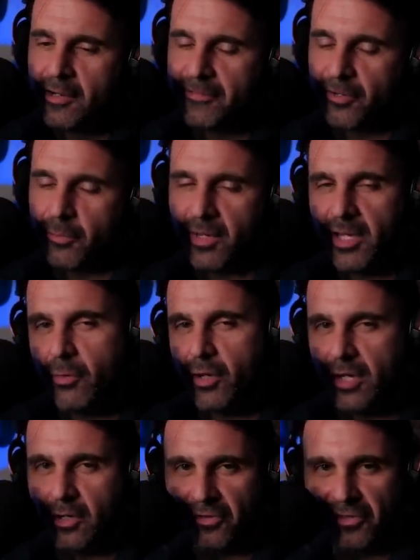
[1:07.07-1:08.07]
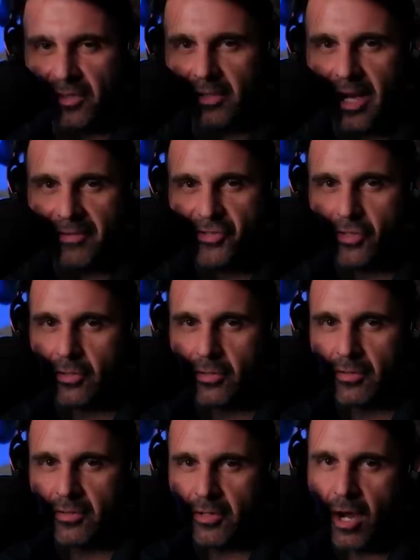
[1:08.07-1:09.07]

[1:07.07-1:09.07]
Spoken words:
For me, when I go see a live show,